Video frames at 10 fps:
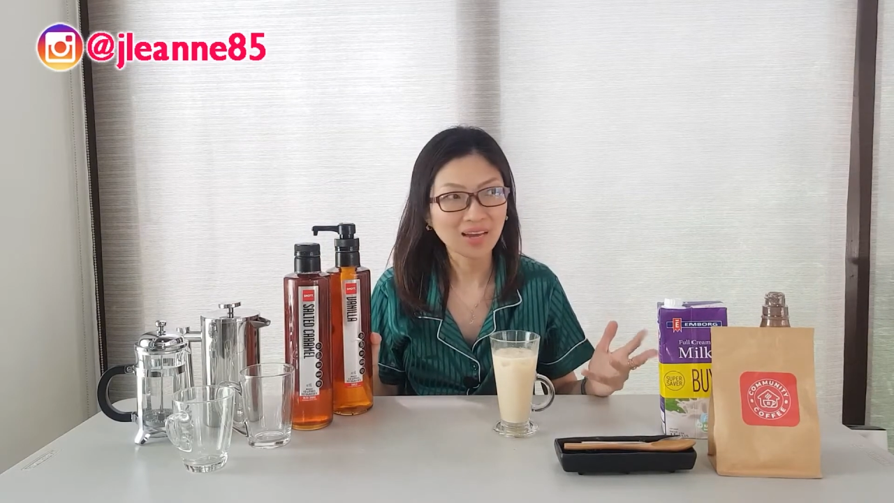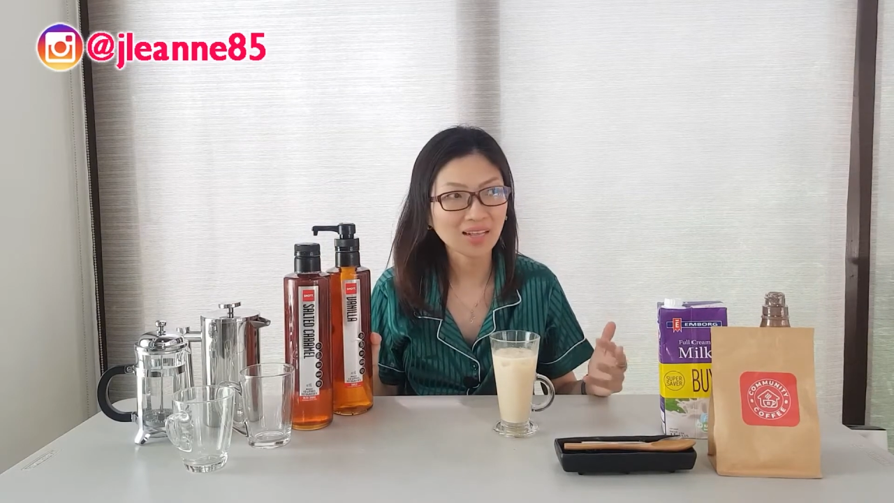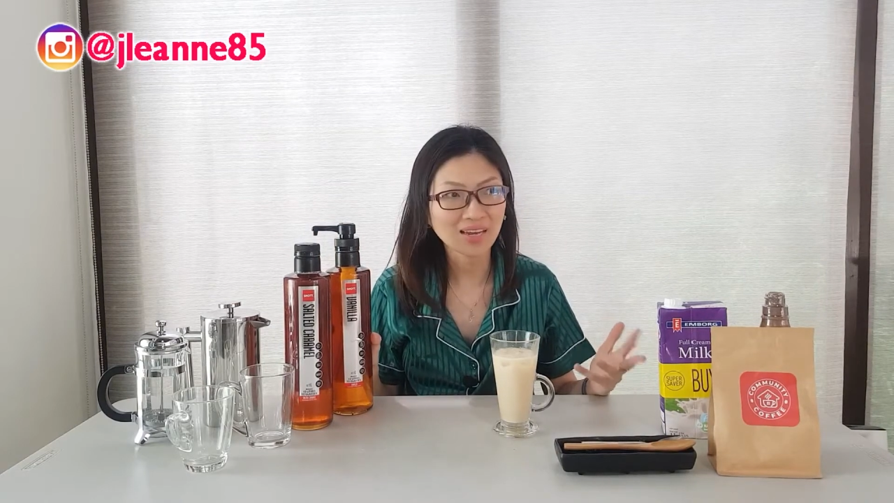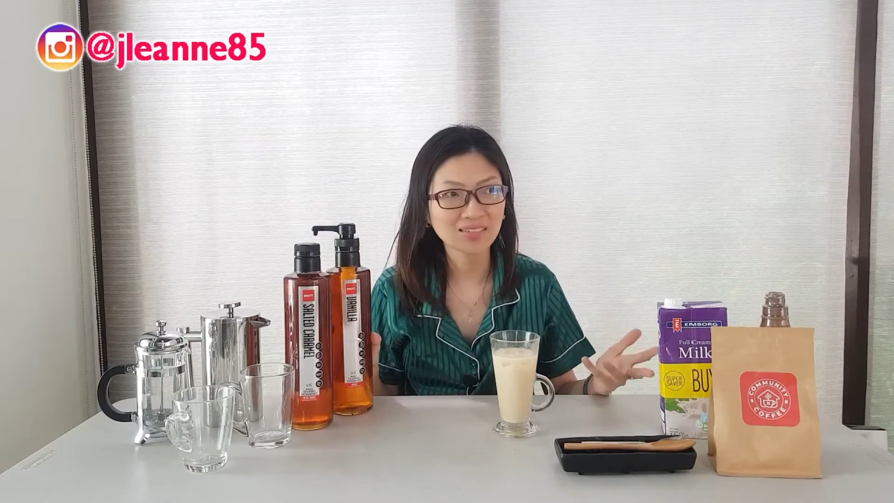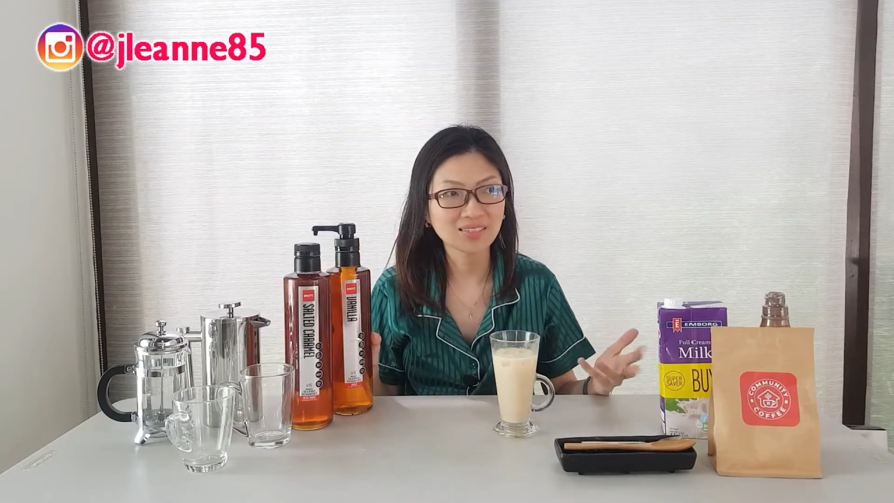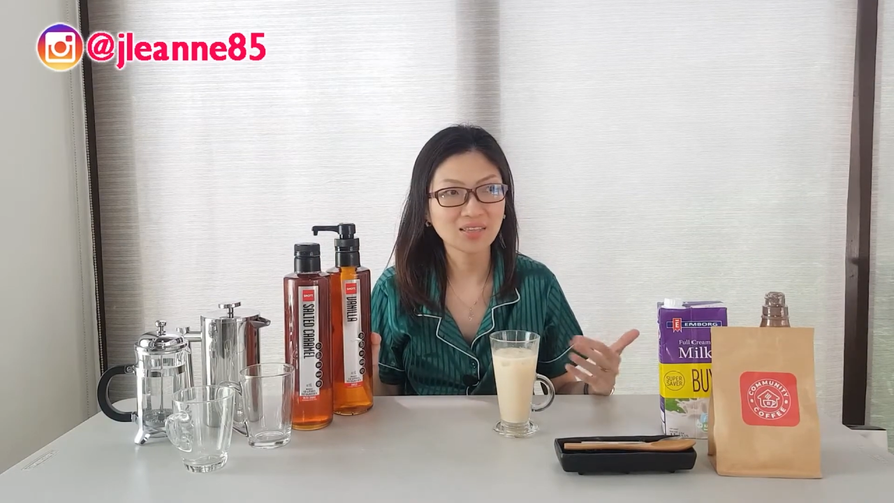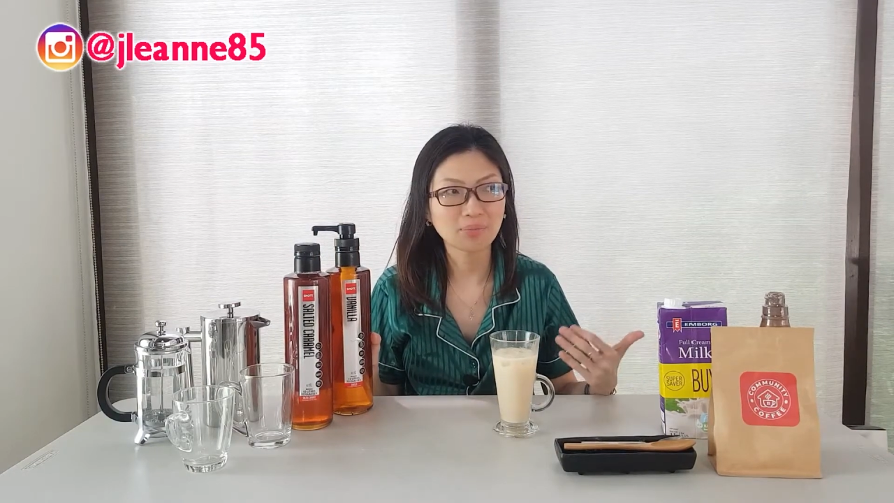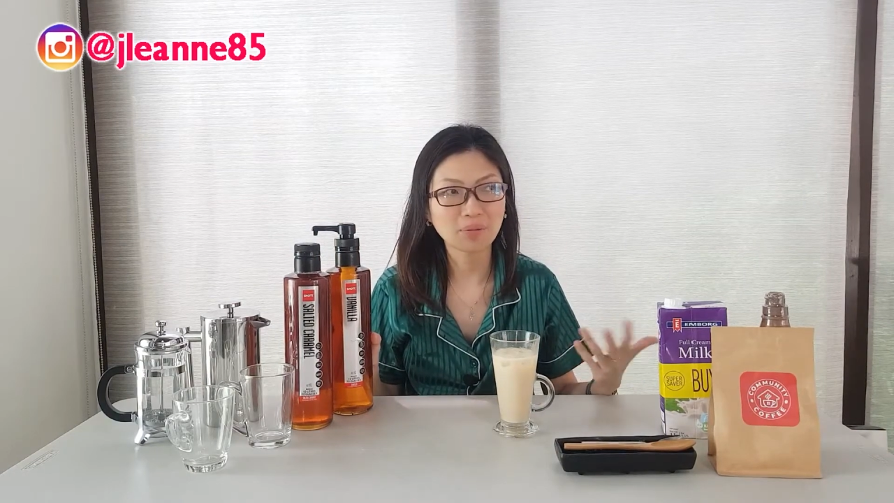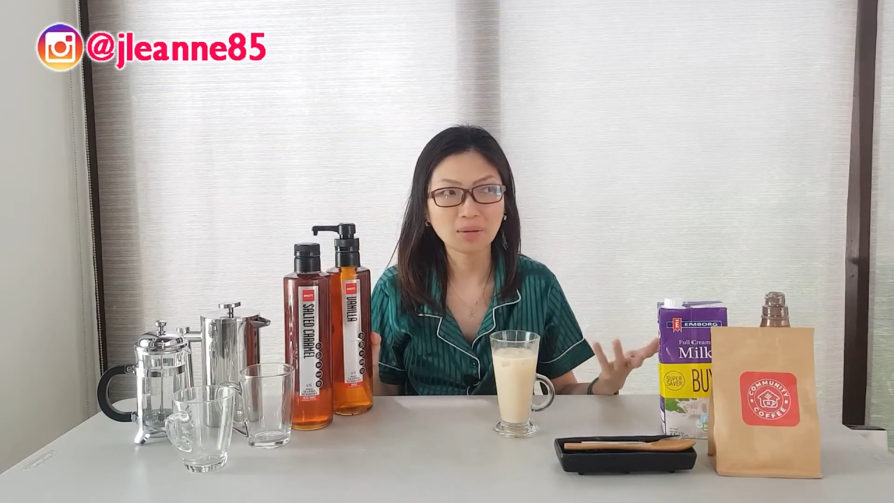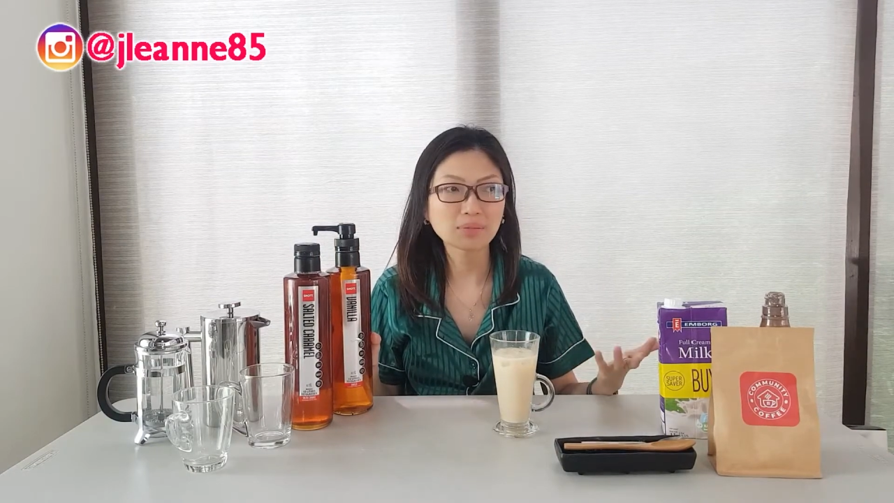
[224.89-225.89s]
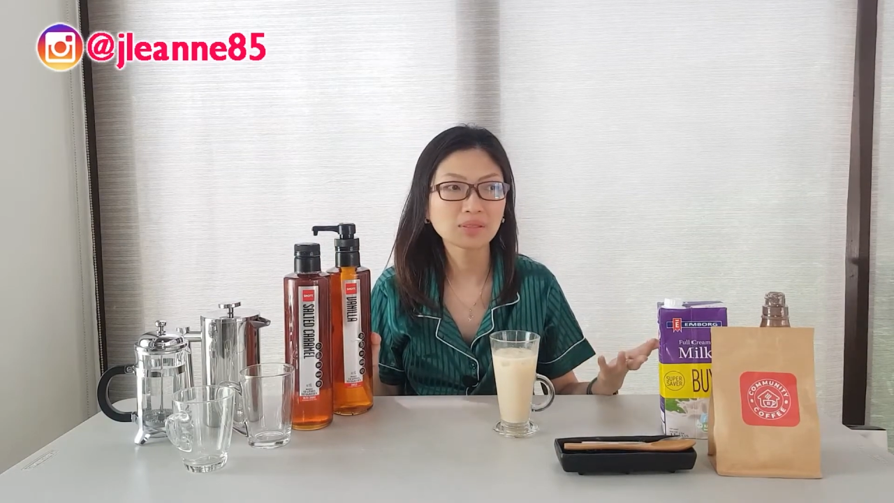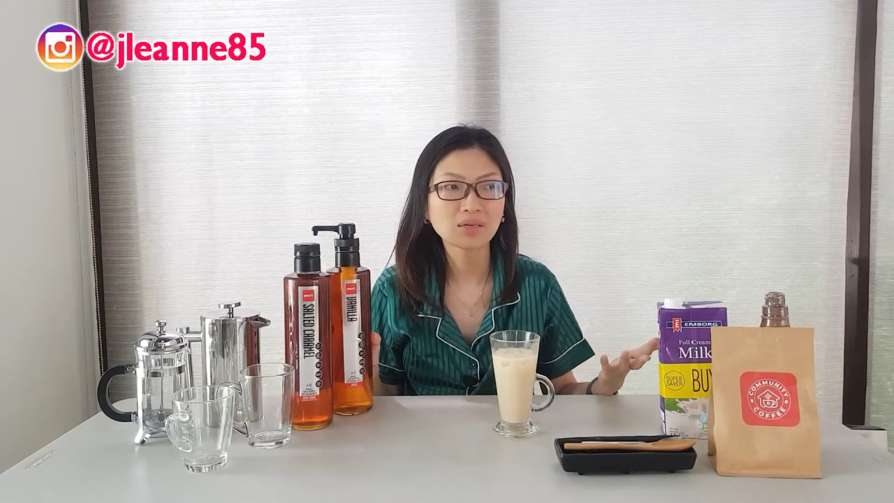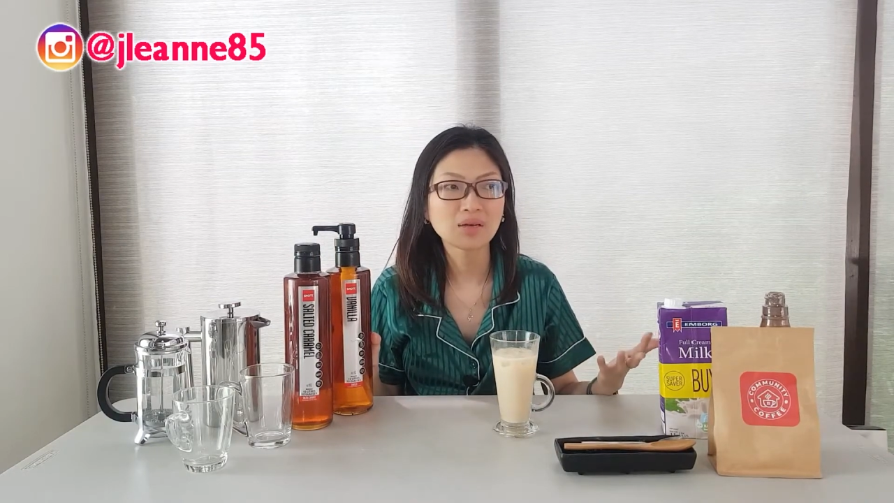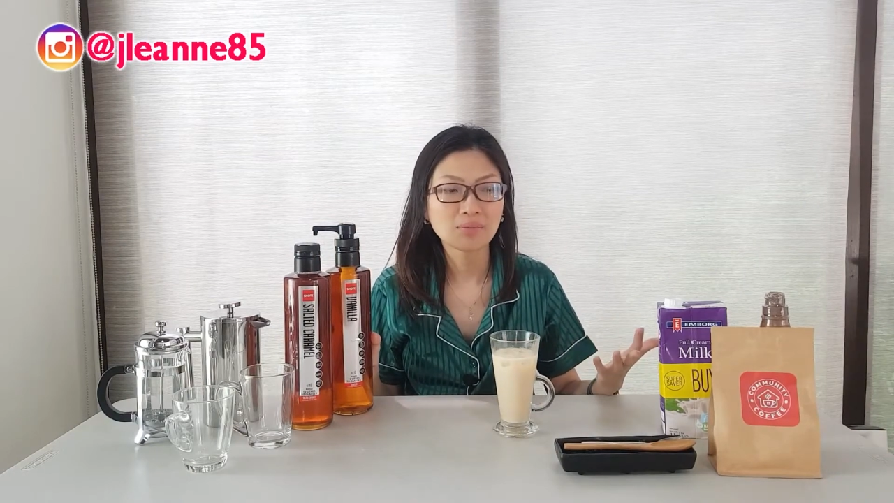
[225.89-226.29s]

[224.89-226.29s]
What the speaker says: and I can see the pumps